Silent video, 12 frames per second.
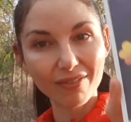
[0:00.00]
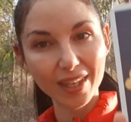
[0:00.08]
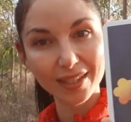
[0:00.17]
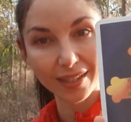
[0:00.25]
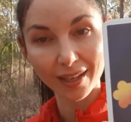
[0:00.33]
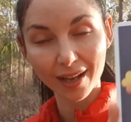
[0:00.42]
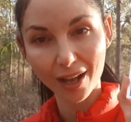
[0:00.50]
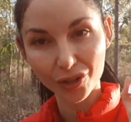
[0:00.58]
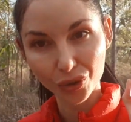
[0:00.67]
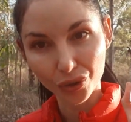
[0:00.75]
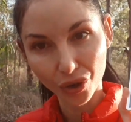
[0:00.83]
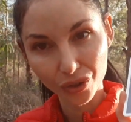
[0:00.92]
these are the cards
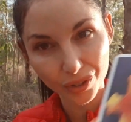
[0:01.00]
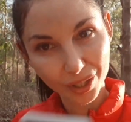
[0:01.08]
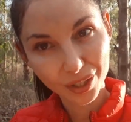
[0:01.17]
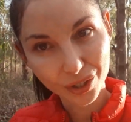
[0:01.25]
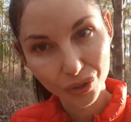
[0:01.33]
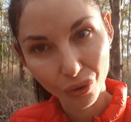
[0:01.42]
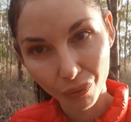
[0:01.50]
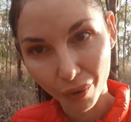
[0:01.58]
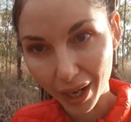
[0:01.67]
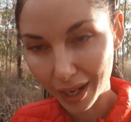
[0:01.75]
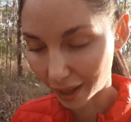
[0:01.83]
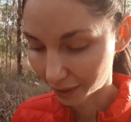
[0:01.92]
you chose, this is your
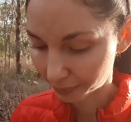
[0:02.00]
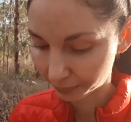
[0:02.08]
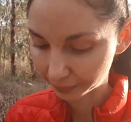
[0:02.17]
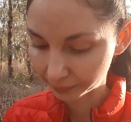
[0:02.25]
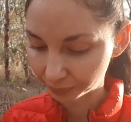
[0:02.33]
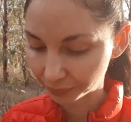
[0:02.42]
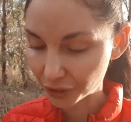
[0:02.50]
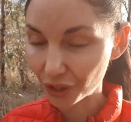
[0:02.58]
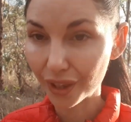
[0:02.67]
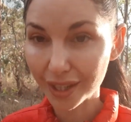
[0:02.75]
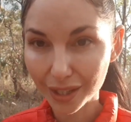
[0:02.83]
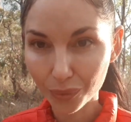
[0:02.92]
reading. So
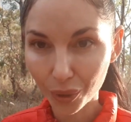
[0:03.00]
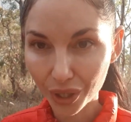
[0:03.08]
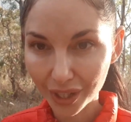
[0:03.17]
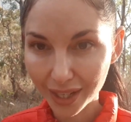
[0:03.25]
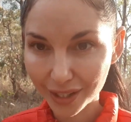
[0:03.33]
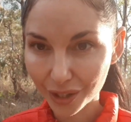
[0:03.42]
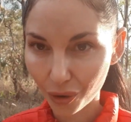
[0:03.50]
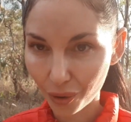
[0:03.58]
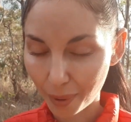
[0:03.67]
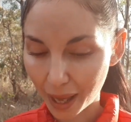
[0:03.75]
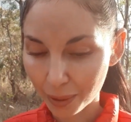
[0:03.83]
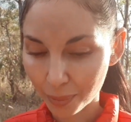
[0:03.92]
this is what you need to know
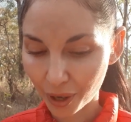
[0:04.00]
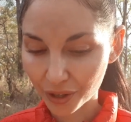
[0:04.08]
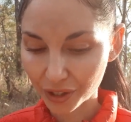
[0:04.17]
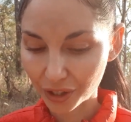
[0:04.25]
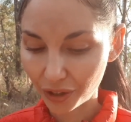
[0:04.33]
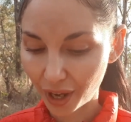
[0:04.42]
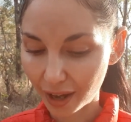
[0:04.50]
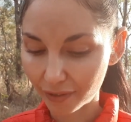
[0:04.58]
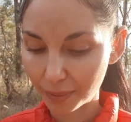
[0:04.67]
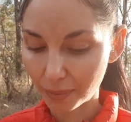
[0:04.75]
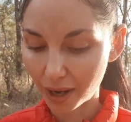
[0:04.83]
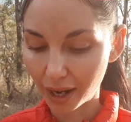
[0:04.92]
about the person you have
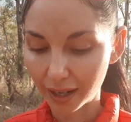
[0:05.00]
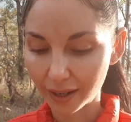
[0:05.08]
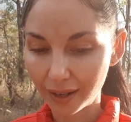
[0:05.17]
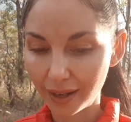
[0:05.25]
in mind.